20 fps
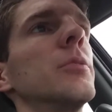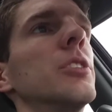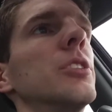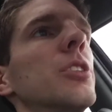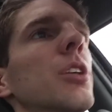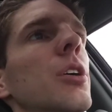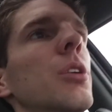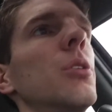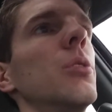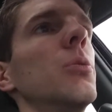
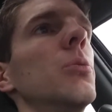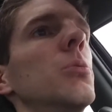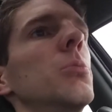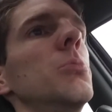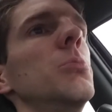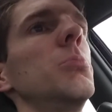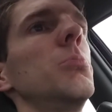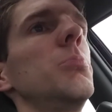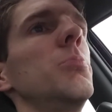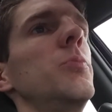
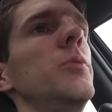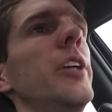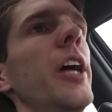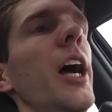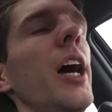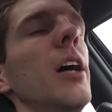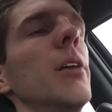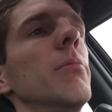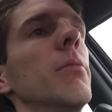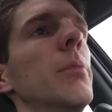So,
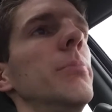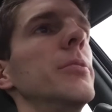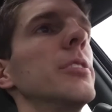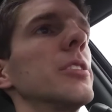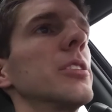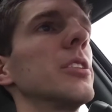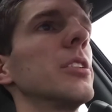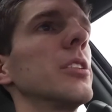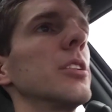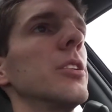yeah, I'm
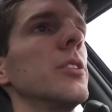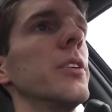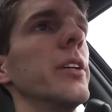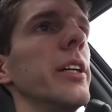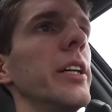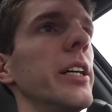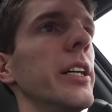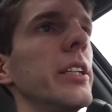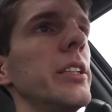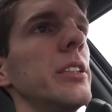just gonna go
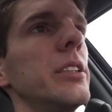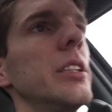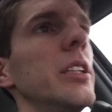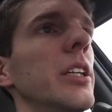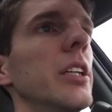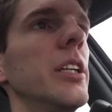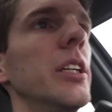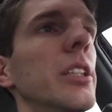ahead and